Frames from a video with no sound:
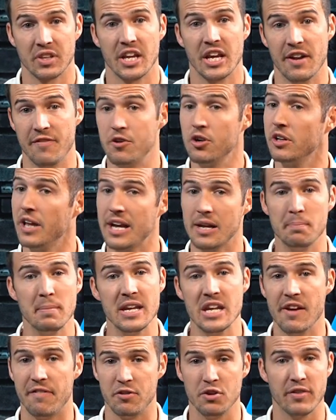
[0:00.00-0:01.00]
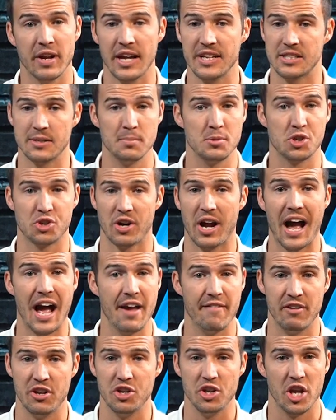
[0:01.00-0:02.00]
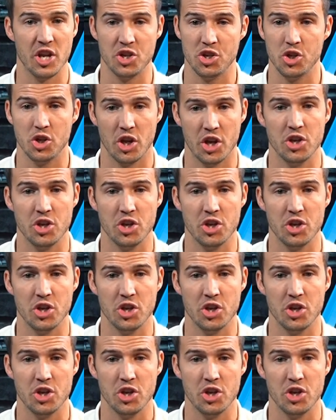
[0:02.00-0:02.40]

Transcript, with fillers: and if you're like me, if you got some drive and, and, you,